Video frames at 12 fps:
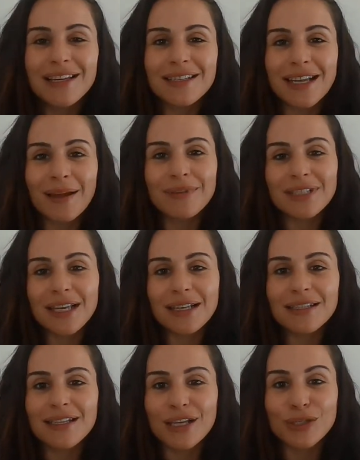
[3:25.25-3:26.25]
Simon
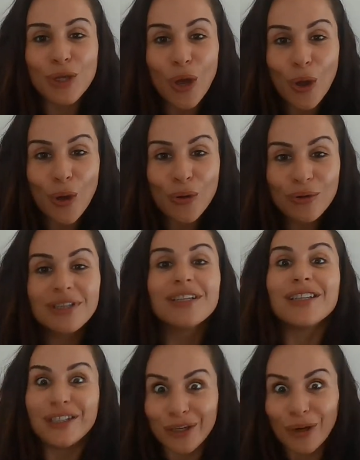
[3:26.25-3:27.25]
says go,
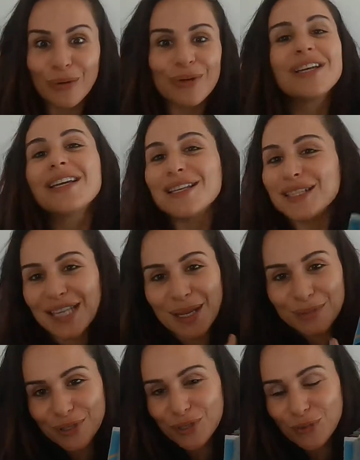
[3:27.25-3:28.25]
you go.
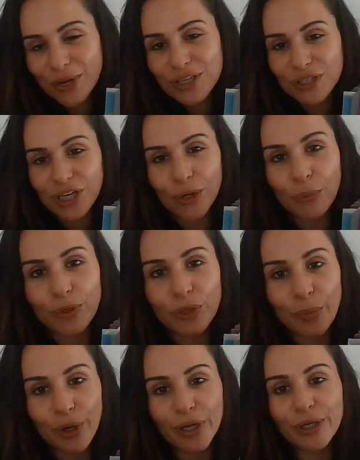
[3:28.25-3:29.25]
Same situation here with the
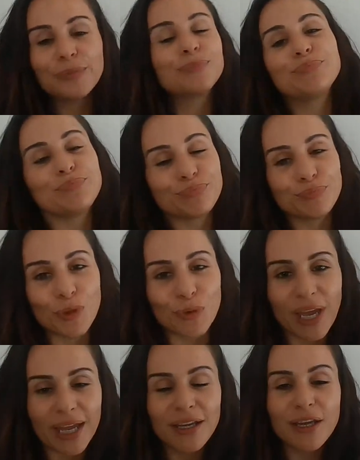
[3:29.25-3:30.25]
book.
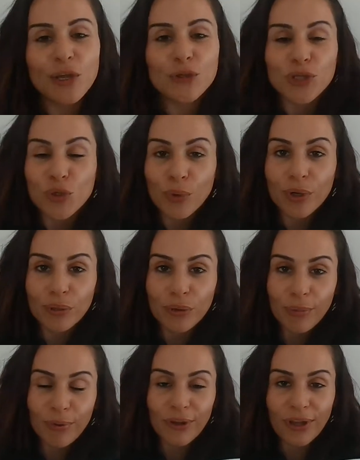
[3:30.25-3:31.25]
Okay, so you want to
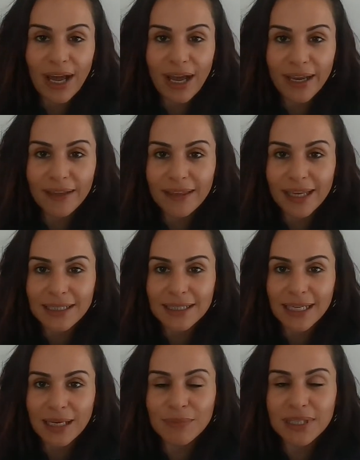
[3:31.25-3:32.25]
apply that
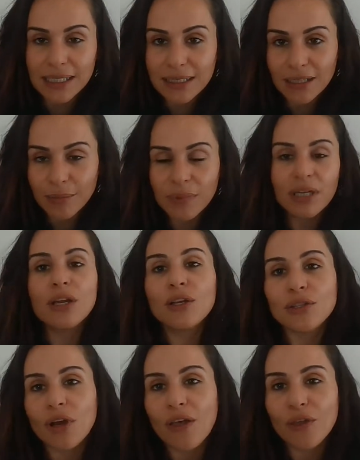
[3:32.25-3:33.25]
same system
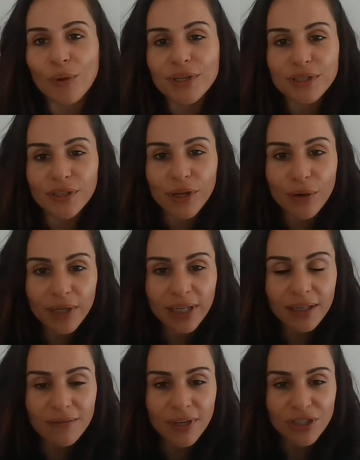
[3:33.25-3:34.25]
to all the rest of the coding
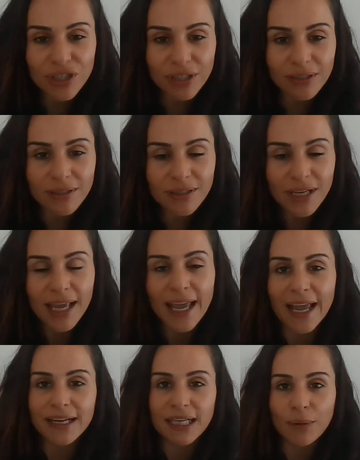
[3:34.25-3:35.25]
conventions,
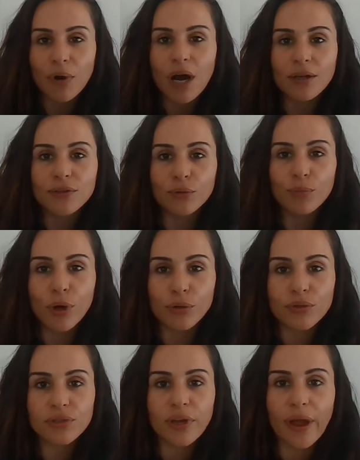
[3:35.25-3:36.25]
and I will also
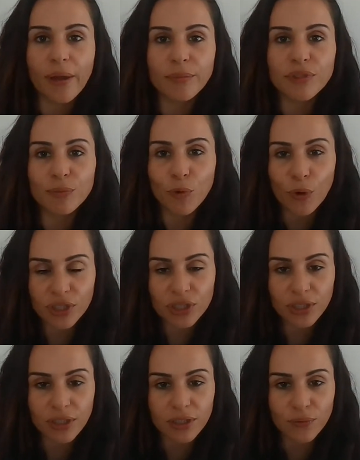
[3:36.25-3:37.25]
post some
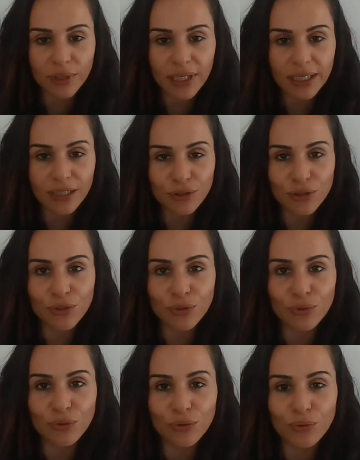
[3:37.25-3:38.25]
questions relating
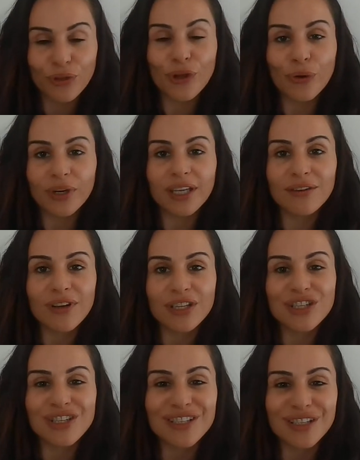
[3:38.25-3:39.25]
to the coding
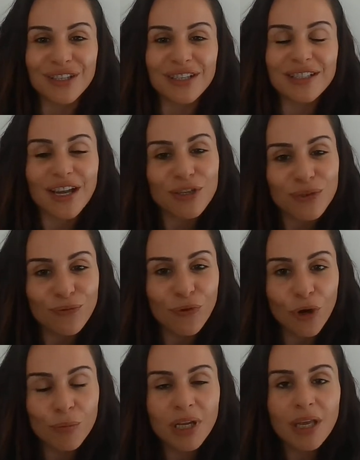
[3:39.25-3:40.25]
conventions in the discussion
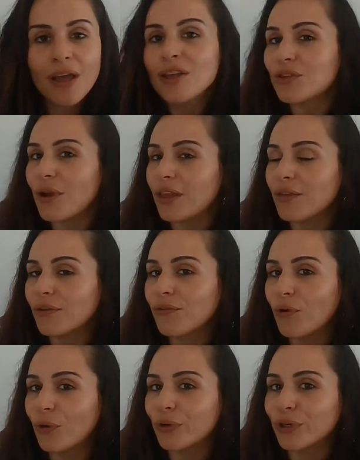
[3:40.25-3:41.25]
forum. So I look
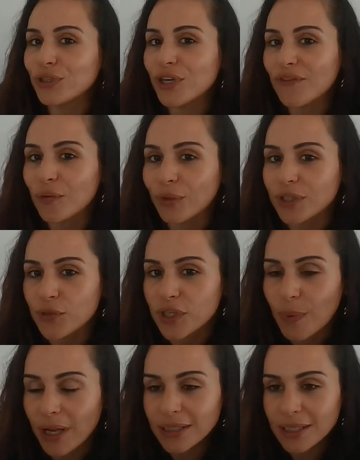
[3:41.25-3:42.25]
forward to everyone's
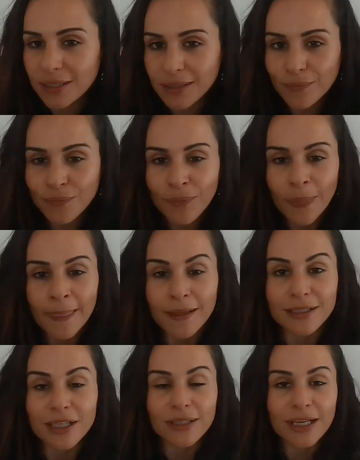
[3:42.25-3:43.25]
responses.
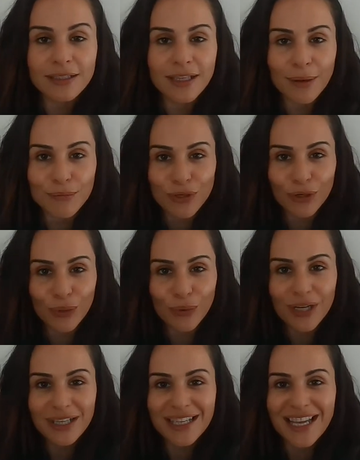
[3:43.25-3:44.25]
Until next time, journey
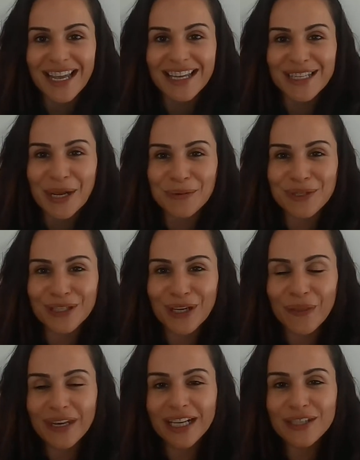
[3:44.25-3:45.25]
well, and I will see you
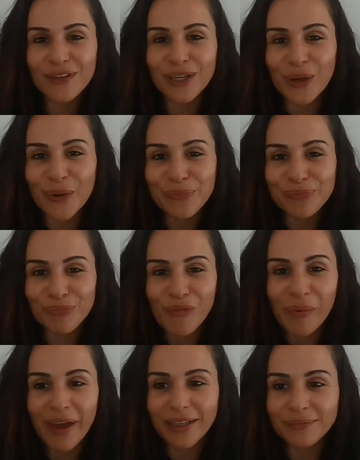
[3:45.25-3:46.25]
on the next video.
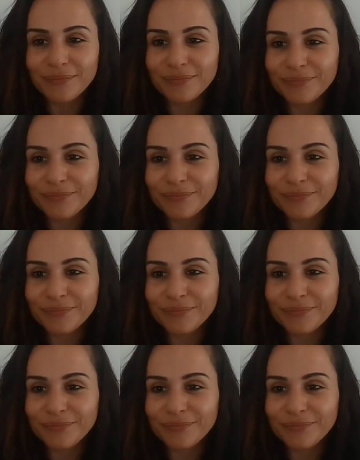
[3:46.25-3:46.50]
Bye-bye.